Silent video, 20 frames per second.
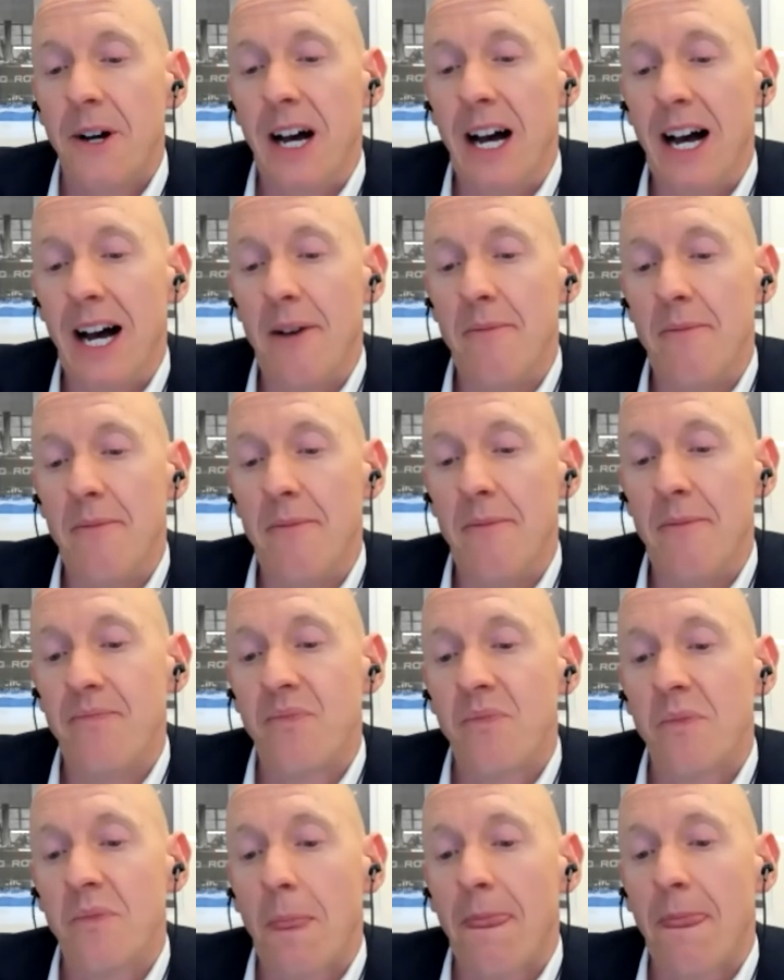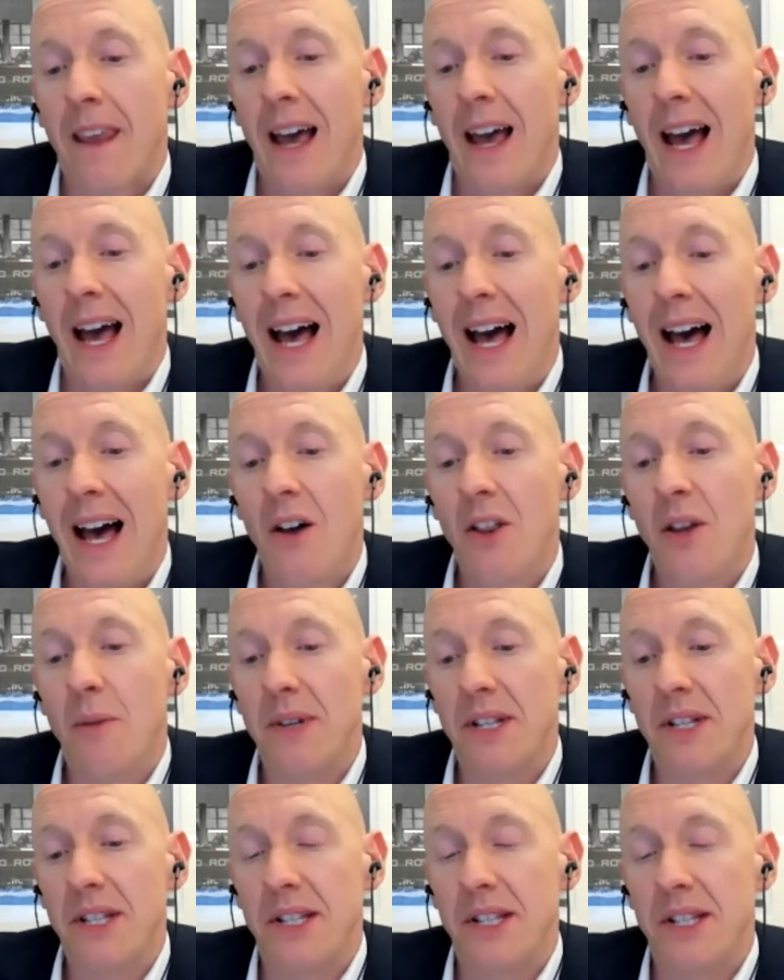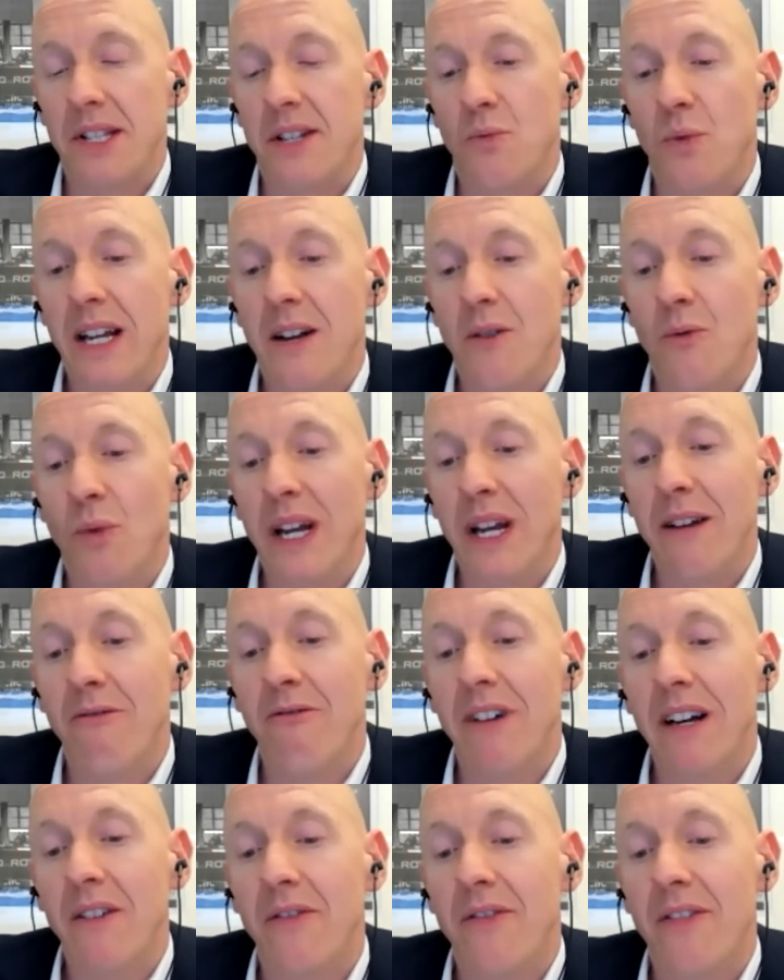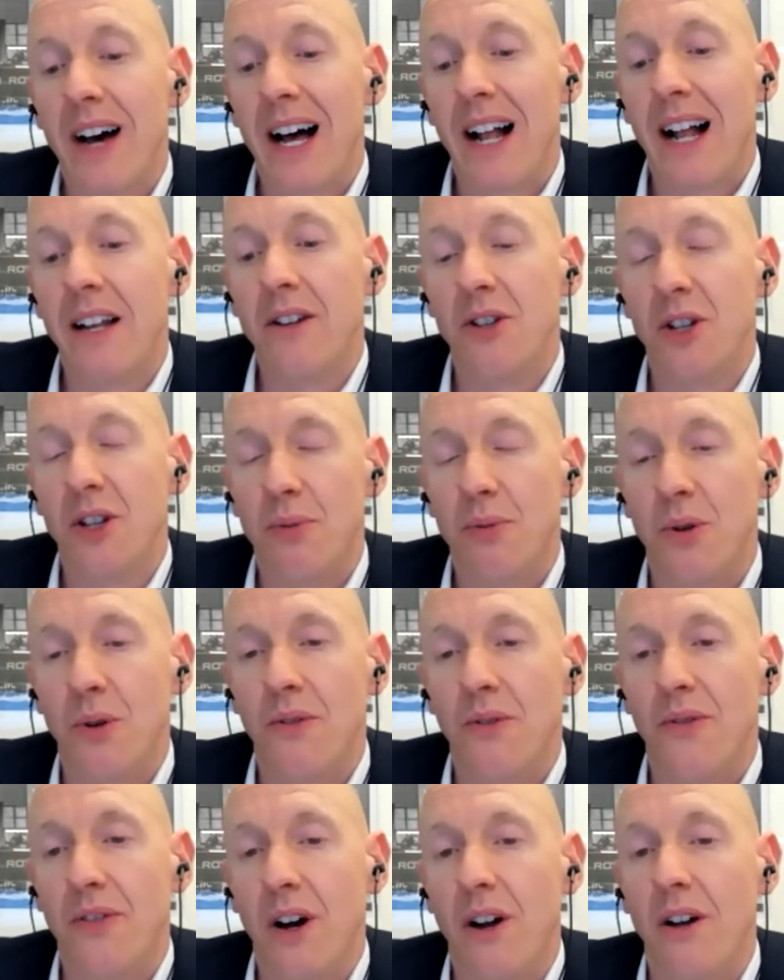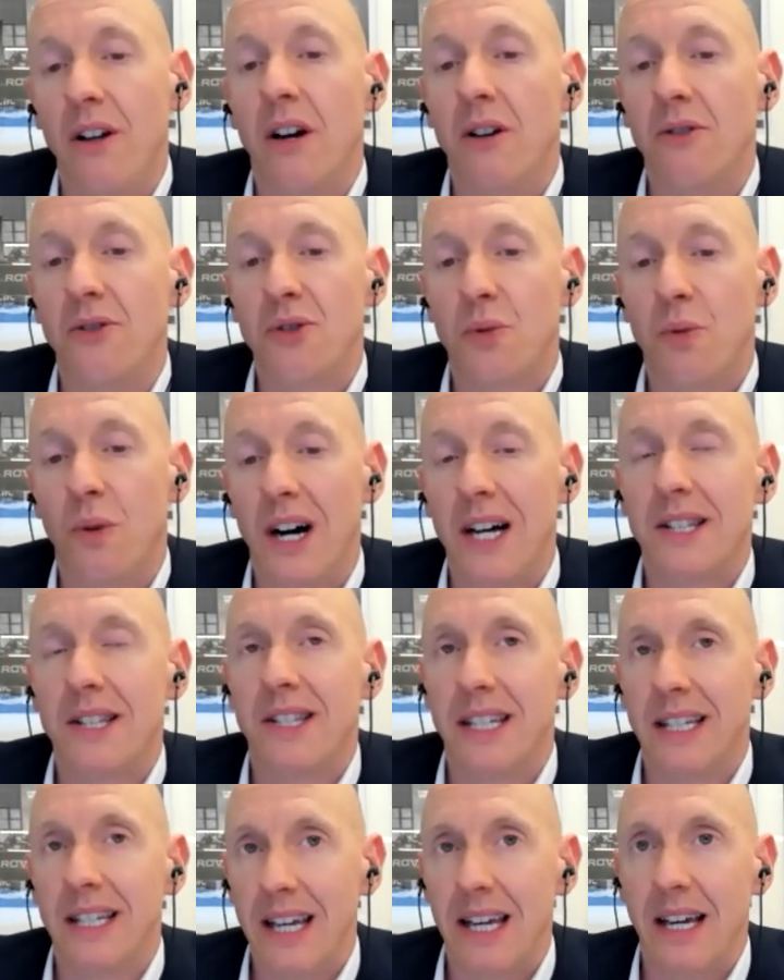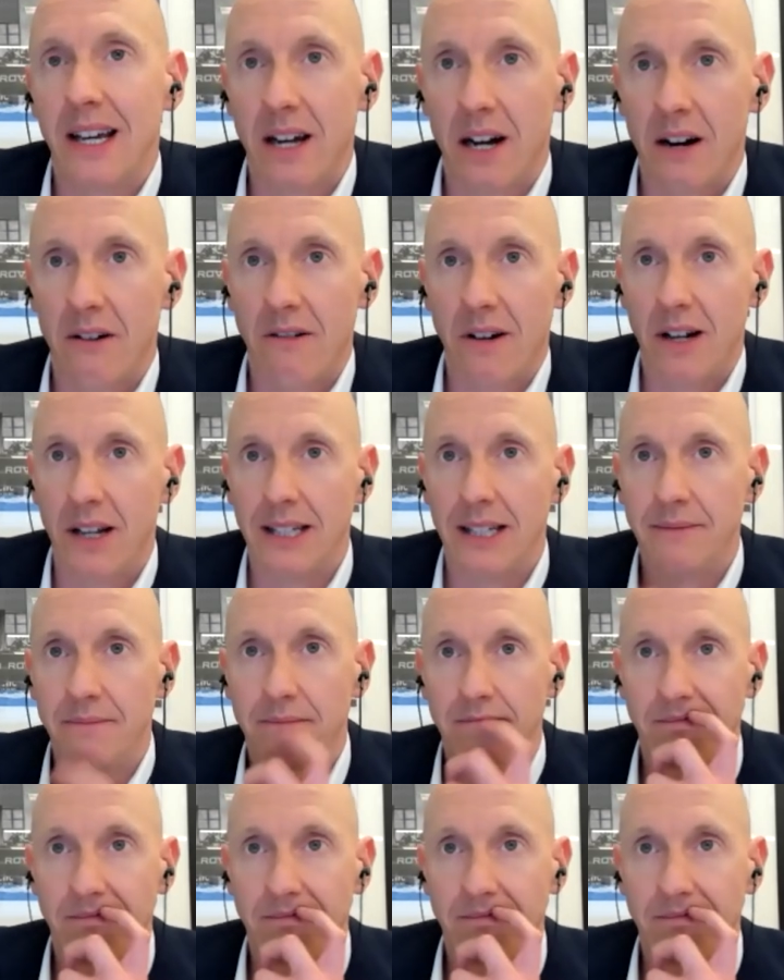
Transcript: How the businesses, we revalue the portfolio twice a year currently.